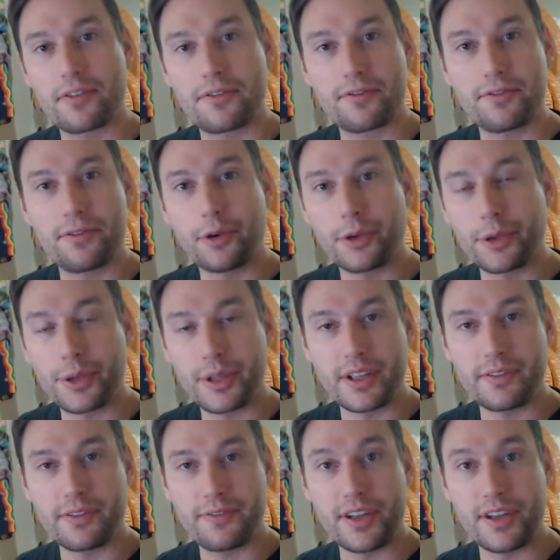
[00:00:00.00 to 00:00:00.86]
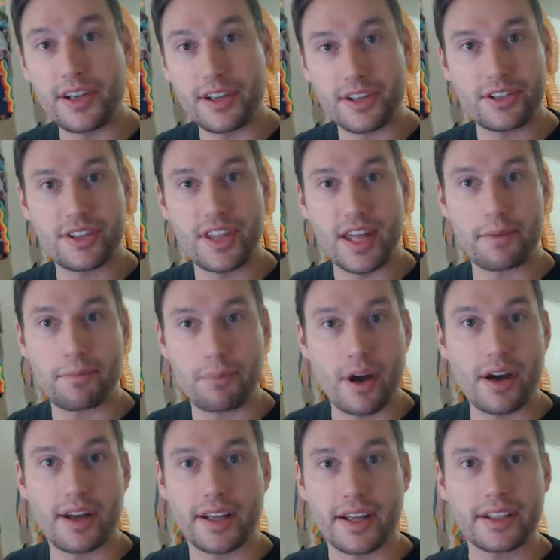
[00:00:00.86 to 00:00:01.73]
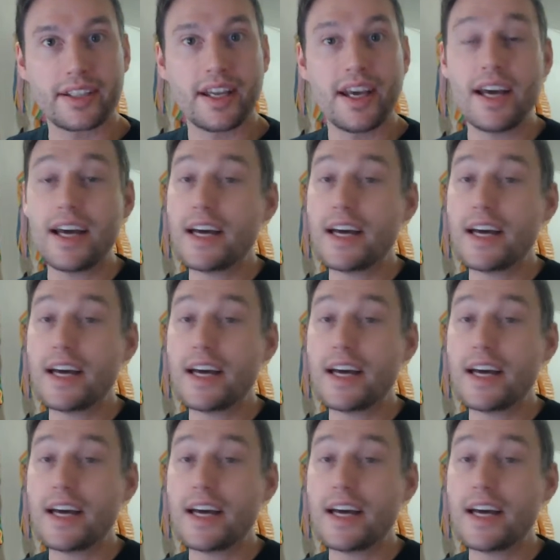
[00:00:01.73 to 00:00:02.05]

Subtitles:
fully finish that product.